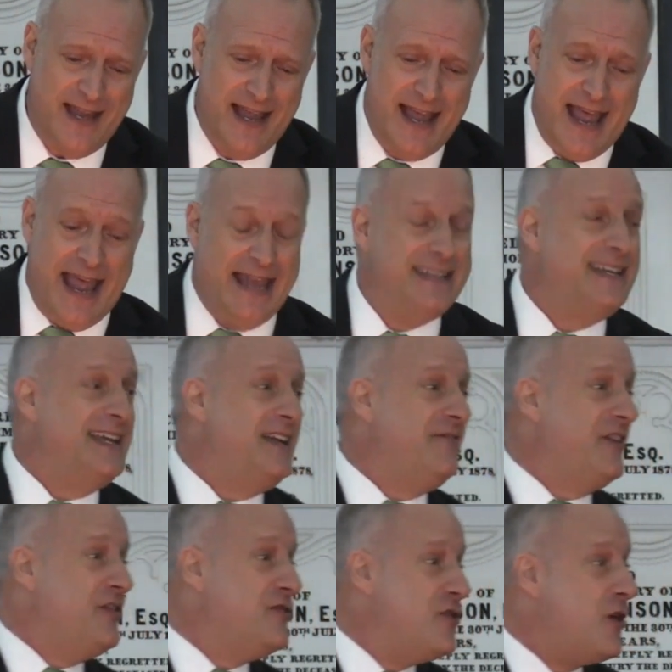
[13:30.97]
And
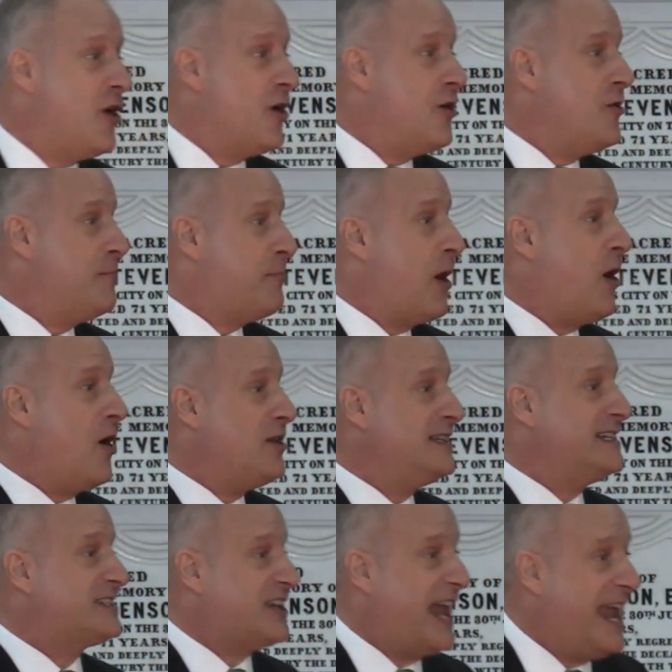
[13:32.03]
even though Paul
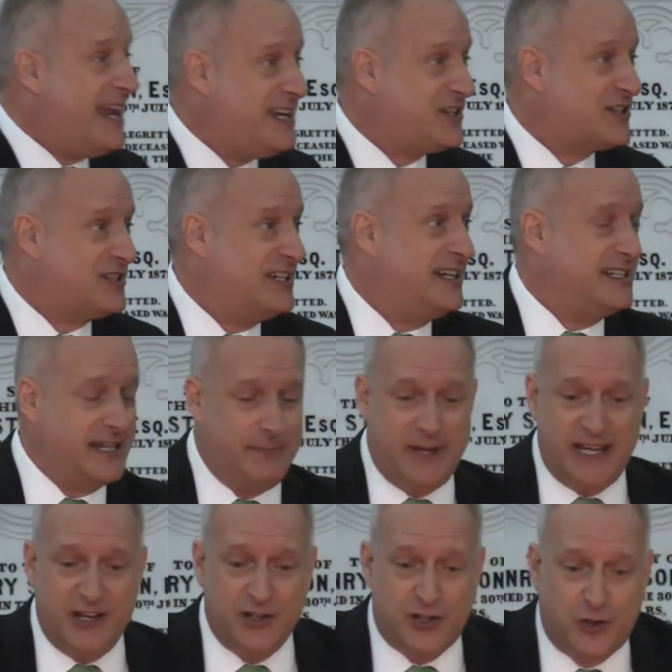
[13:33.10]
is hastening to
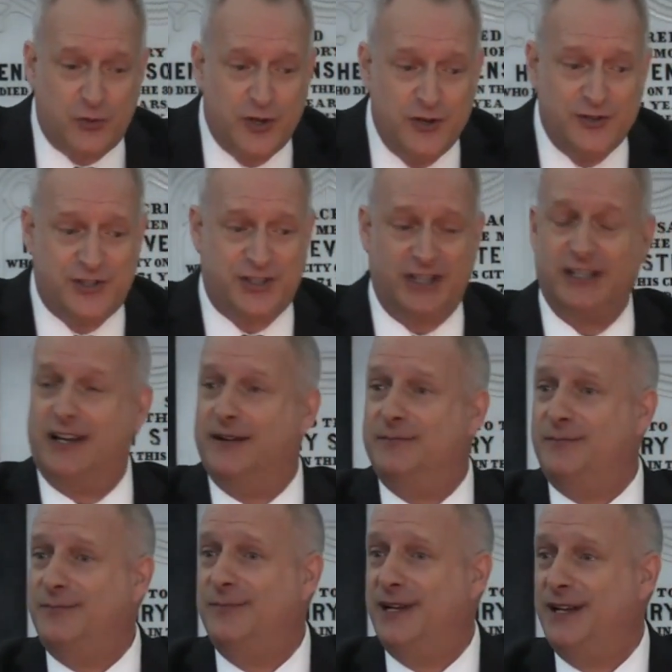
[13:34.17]
be in
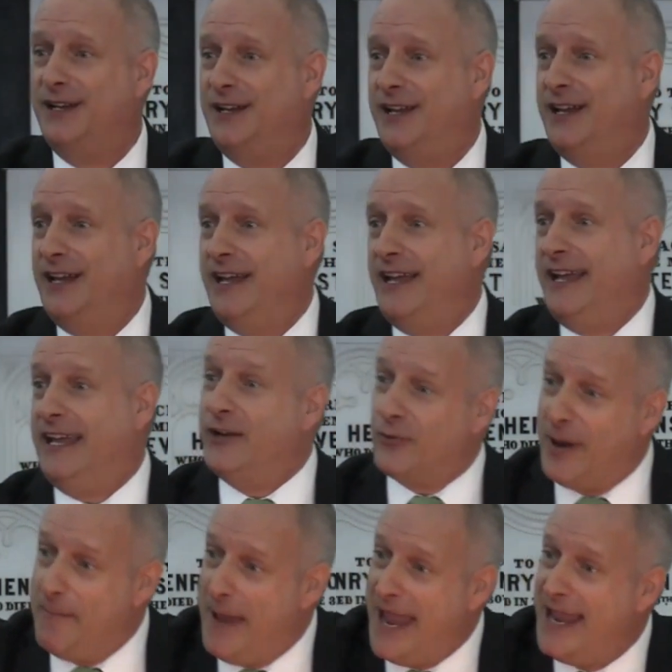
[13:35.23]
Jerusalem, he
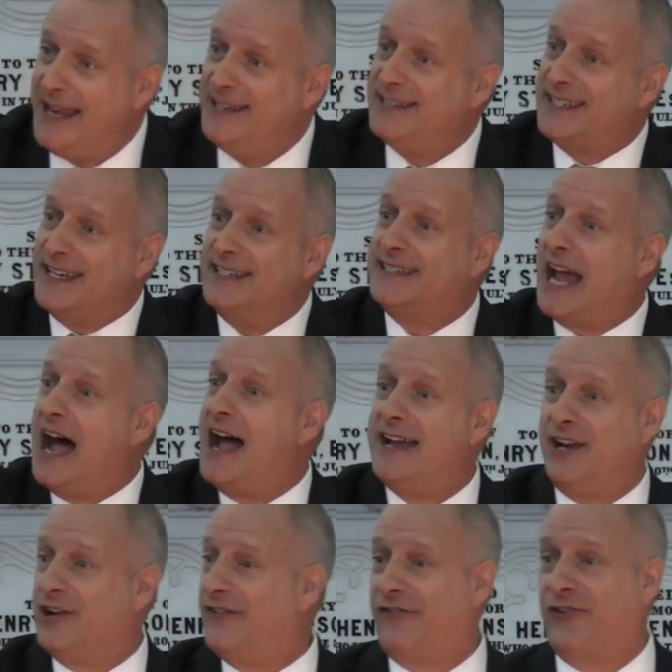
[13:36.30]
remains in
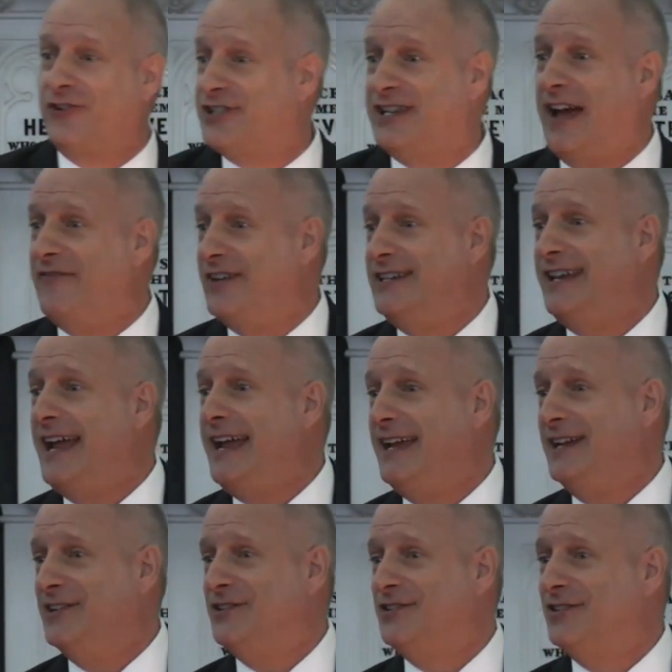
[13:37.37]
Tyre for 7
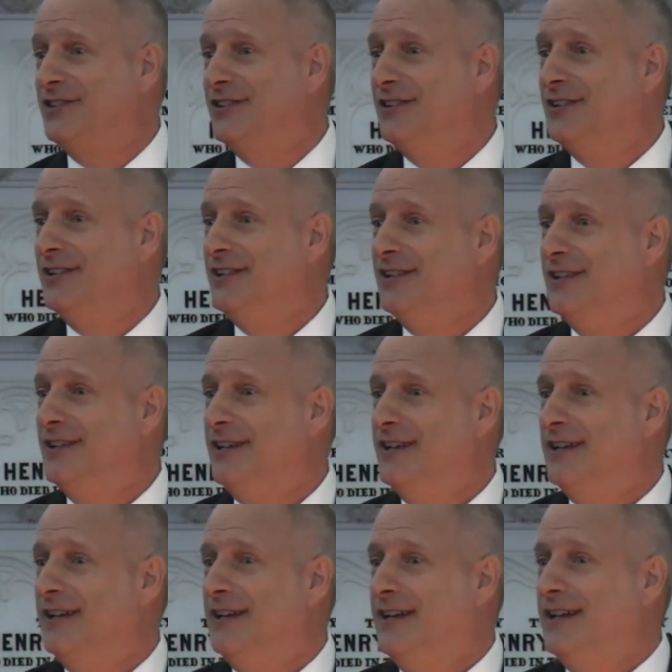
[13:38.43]
days.
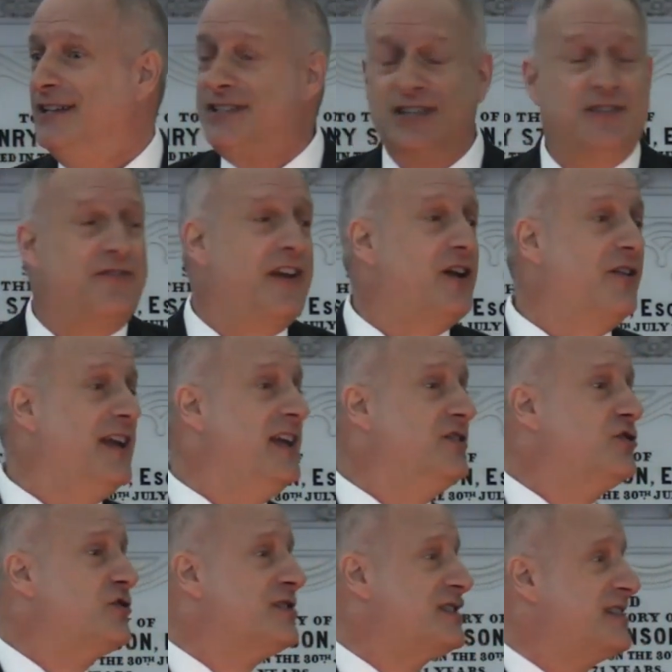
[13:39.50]
This is very
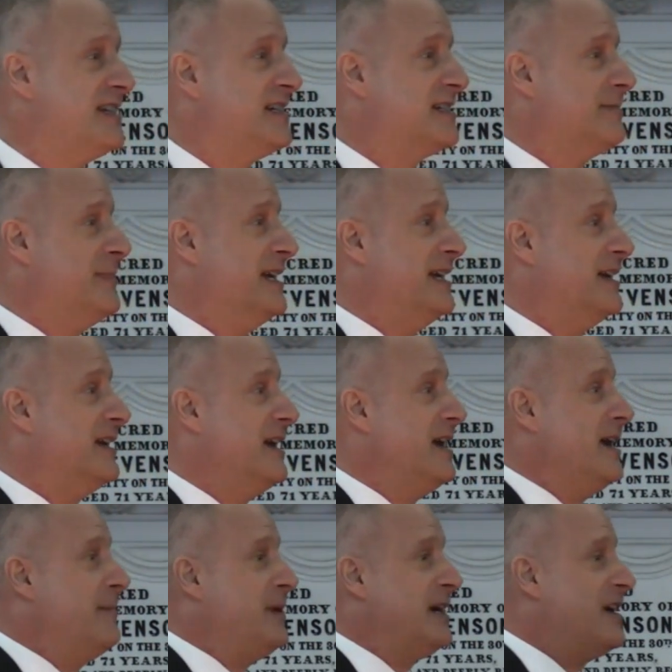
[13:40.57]
interesting to me,
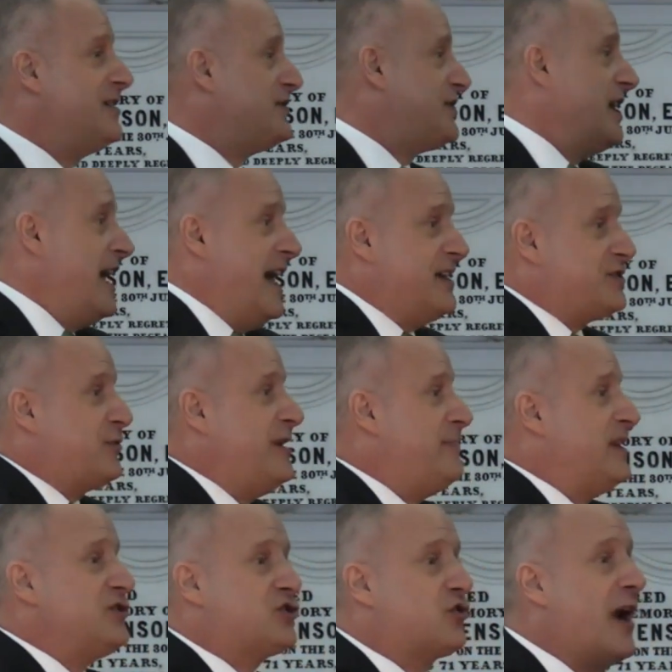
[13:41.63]
because as we've
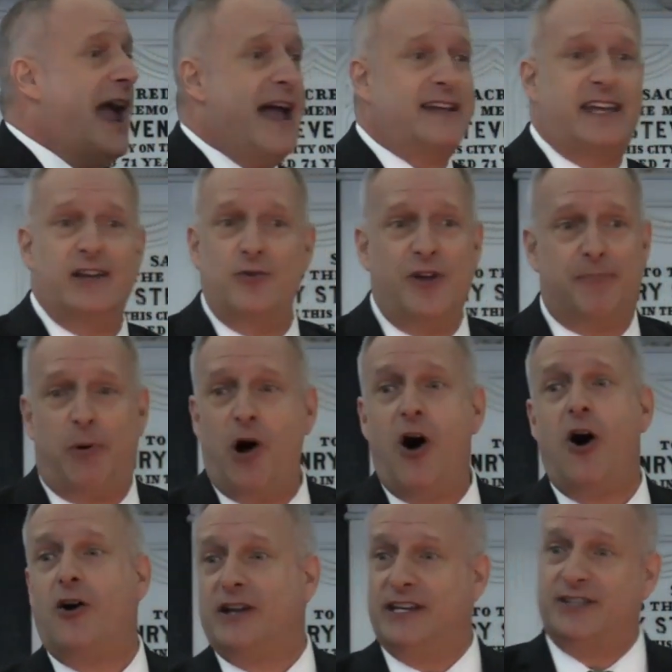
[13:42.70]
been tracking with
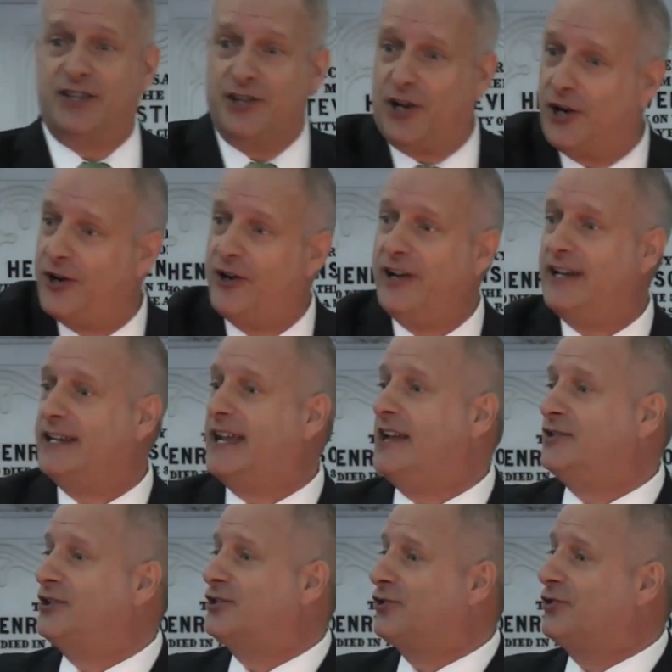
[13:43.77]
Paul, he's in a hurry to
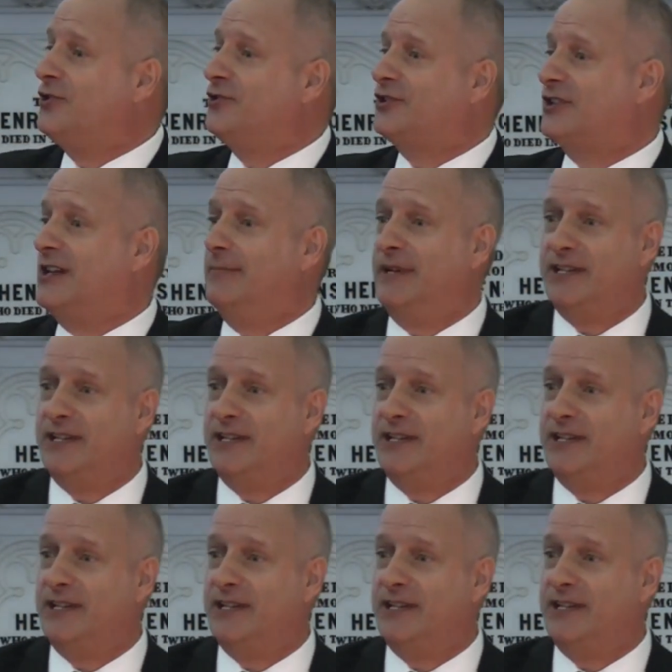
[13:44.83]
get to Jerusalem.